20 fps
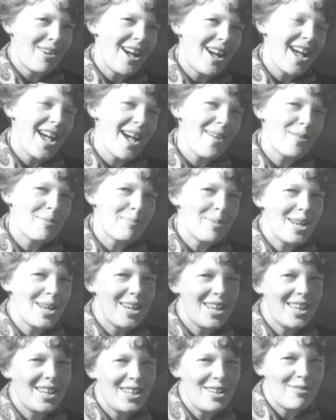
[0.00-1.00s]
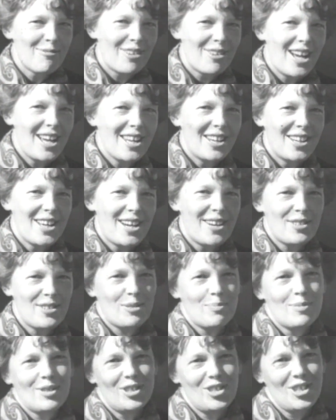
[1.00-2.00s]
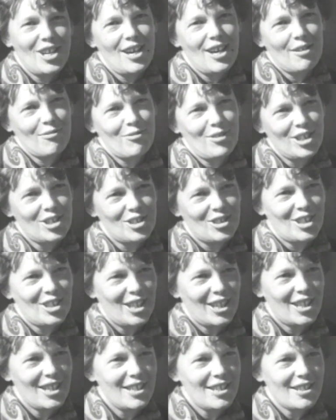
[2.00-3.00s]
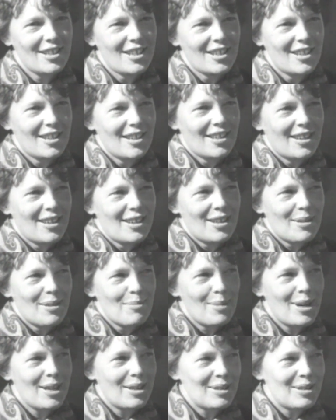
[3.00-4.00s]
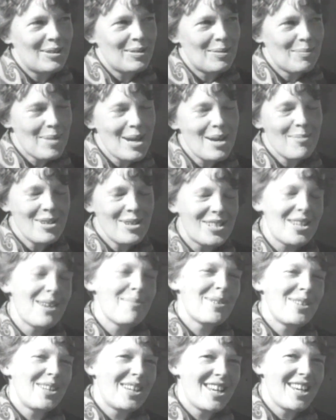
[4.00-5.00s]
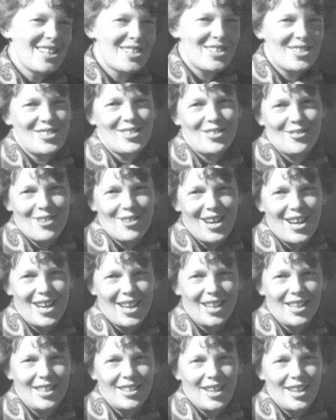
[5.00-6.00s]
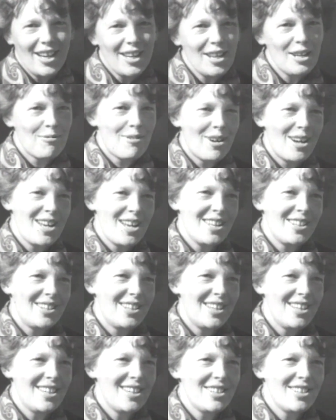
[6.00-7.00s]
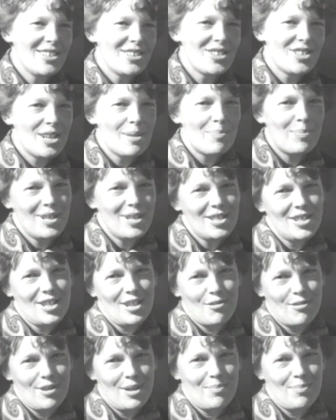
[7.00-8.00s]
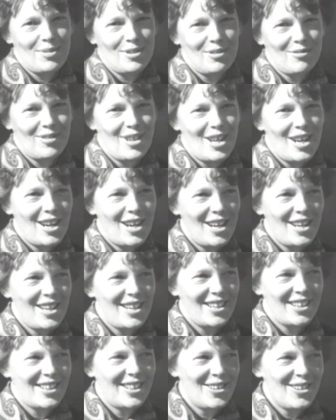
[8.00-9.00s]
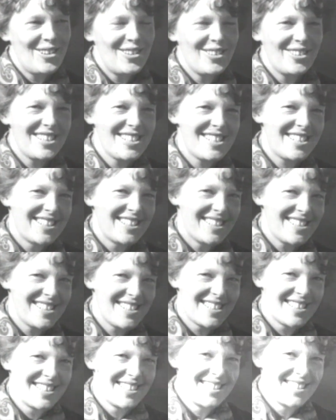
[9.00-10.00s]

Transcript: Well, I haven't made any flight announcements yet officially, but maybe some of the guesses are right. Anyway, the ship is equipped to fly a long distance.